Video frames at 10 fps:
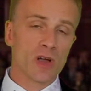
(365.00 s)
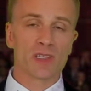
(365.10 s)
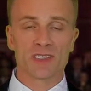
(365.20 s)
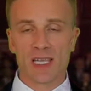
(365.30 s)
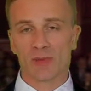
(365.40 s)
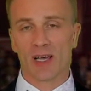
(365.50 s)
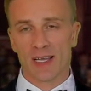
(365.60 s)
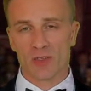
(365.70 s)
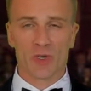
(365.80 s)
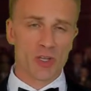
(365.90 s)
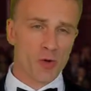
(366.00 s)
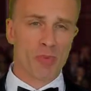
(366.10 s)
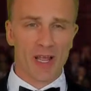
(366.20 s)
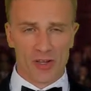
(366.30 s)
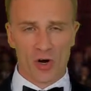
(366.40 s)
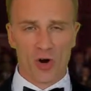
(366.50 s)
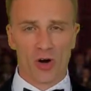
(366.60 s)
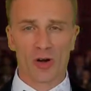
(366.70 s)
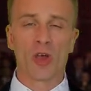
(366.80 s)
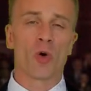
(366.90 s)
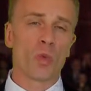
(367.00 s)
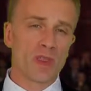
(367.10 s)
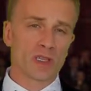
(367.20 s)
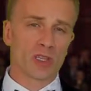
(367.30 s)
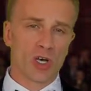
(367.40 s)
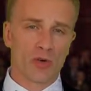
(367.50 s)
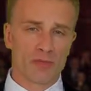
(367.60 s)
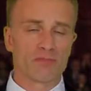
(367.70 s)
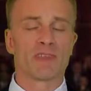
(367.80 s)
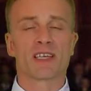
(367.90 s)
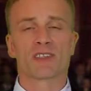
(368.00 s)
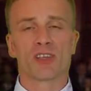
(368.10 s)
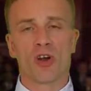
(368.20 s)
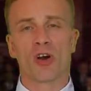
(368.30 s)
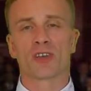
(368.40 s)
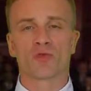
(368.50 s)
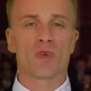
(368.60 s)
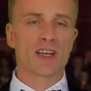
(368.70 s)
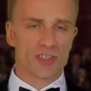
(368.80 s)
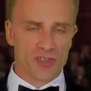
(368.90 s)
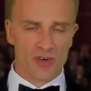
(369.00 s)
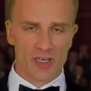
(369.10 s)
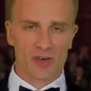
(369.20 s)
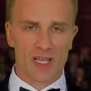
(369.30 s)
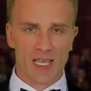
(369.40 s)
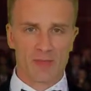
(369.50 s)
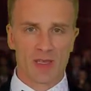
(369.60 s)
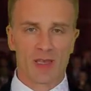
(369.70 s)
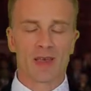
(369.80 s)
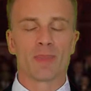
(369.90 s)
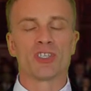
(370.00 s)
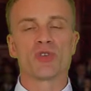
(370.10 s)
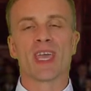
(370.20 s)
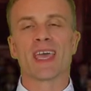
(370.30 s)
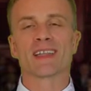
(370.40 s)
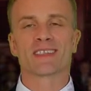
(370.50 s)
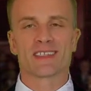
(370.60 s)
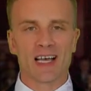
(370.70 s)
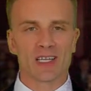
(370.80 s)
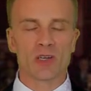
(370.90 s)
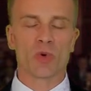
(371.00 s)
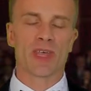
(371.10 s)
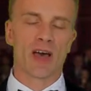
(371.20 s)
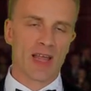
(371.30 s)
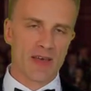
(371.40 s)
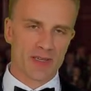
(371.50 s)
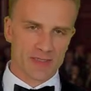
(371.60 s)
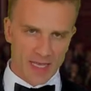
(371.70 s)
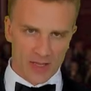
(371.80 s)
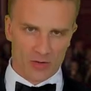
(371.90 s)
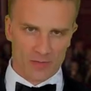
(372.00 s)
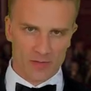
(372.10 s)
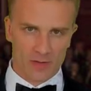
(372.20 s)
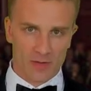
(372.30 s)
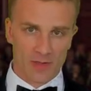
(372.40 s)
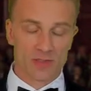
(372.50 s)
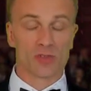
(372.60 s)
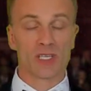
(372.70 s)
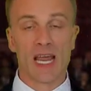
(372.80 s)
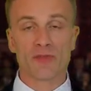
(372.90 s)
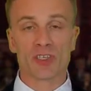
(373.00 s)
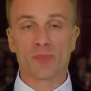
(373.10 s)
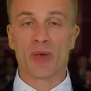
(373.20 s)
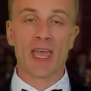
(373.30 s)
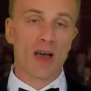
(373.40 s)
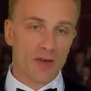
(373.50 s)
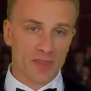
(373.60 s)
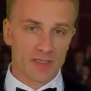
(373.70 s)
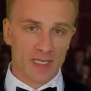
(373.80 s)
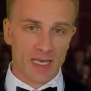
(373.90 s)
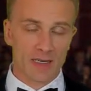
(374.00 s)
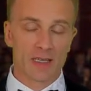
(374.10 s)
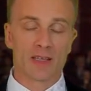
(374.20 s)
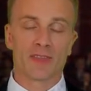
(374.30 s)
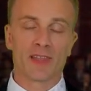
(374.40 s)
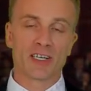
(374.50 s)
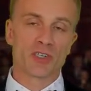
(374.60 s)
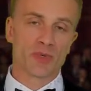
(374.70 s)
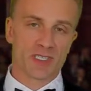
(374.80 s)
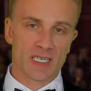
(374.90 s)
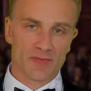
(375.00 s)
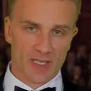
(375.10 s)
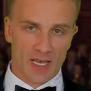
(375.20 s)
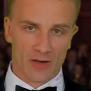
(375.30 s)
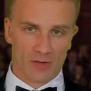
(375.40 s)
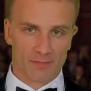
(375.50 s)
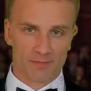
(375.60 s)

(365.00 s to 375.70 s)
along the same line when you go buy a car with a loan. Yes, the car is registered in your name, but you can't sell it without having title. It's only after you pay off the debt that you receive title.